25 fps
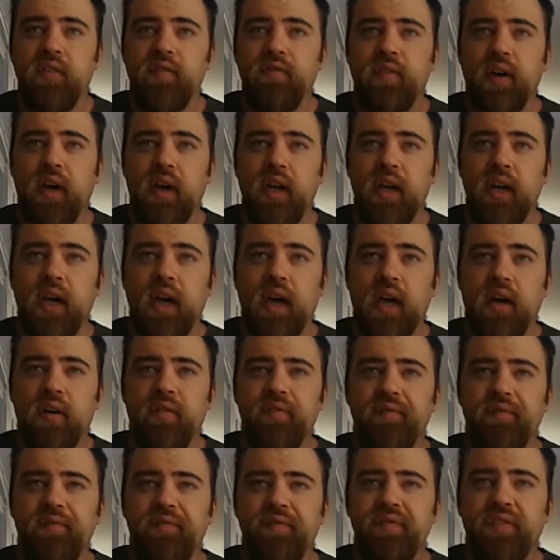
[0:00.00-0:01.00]
but
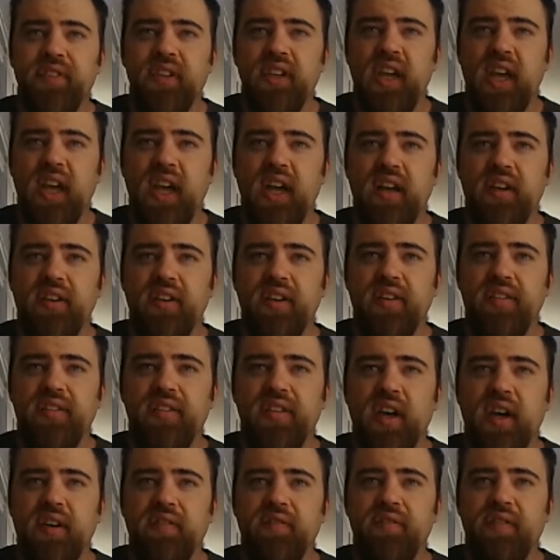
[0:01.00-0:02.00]
yeah, this
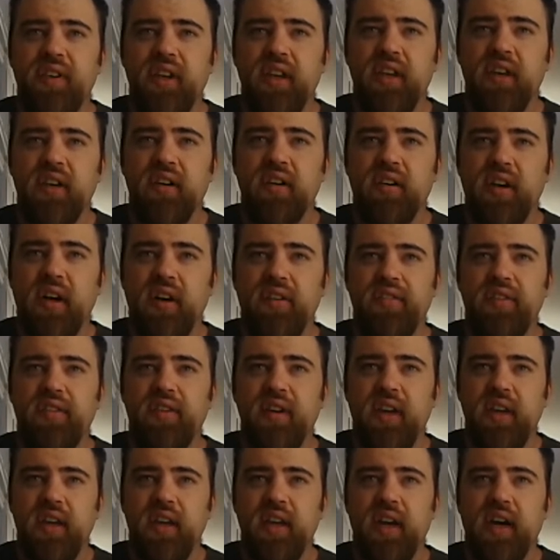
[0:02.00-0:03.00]
album here, I'd
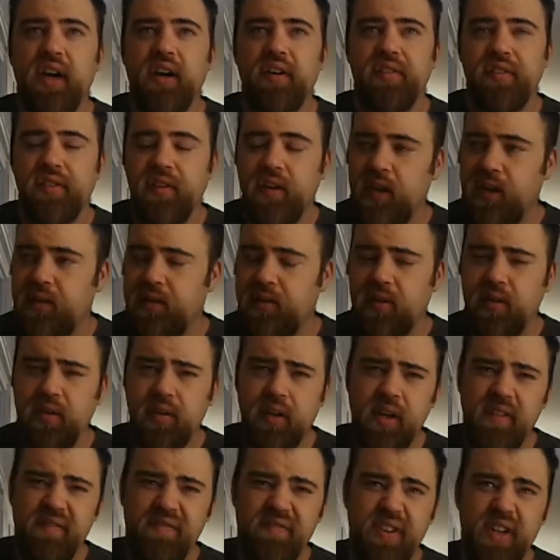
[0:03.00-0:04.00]
say you know, it
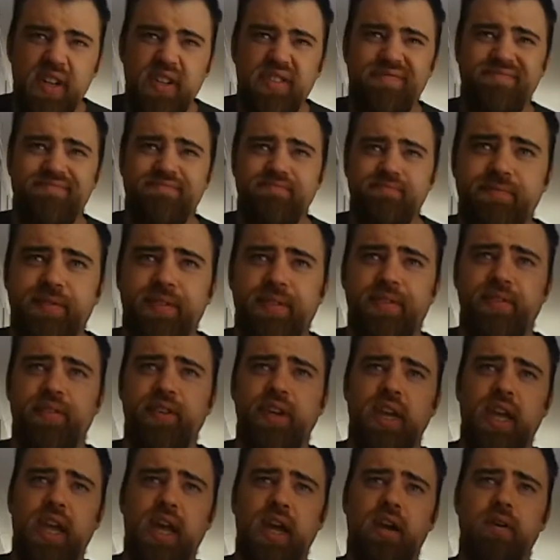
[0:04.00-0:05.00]
took them about
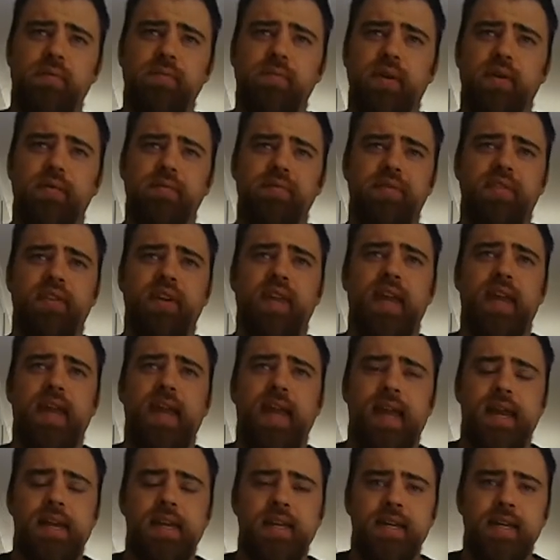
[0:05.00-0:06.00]
three albums
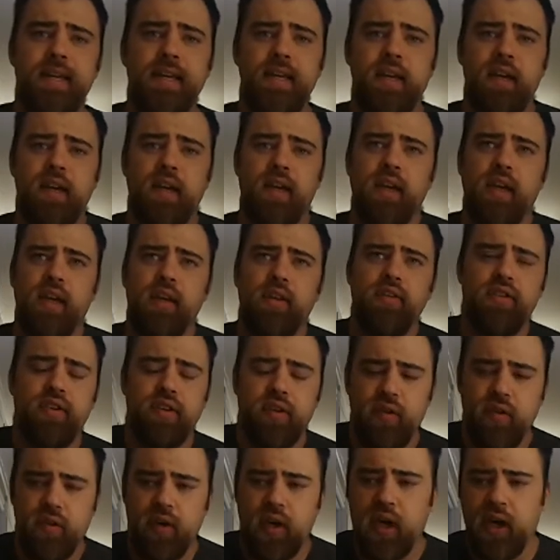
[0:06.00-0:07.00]
in
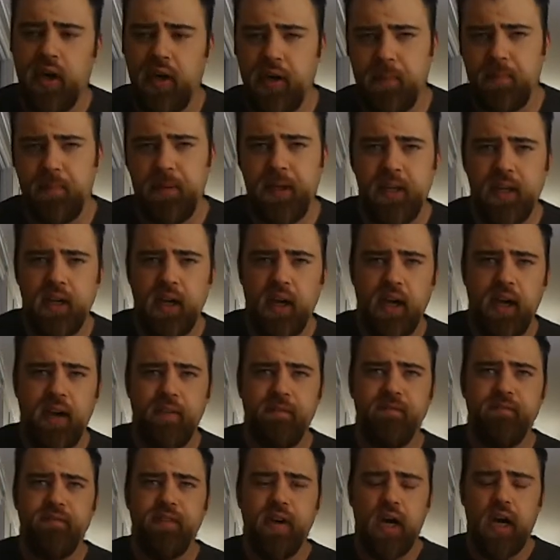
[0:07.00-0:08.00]
to kind of
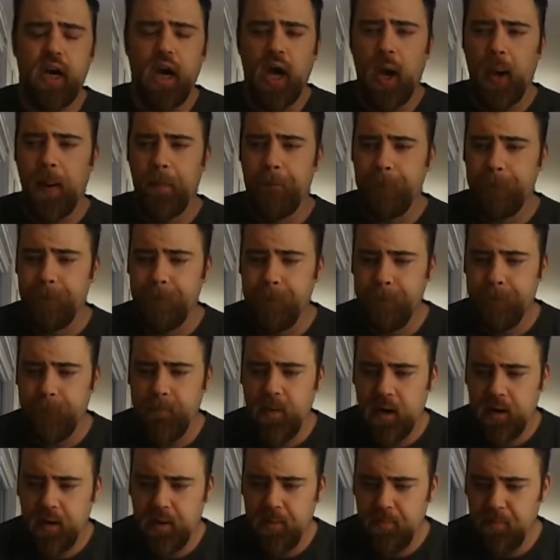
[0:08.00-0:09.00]
become um,
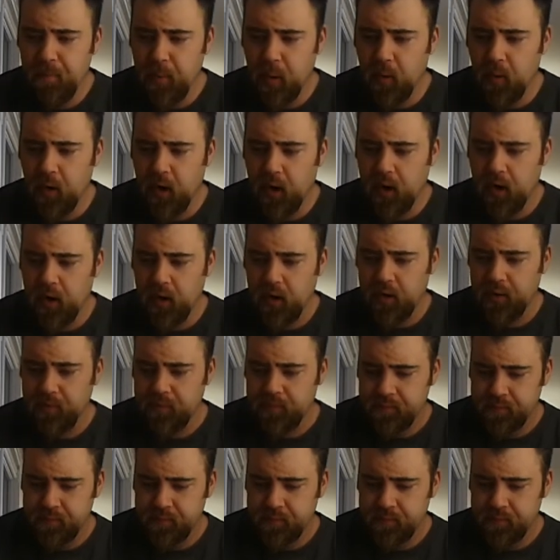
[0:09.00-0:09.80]
more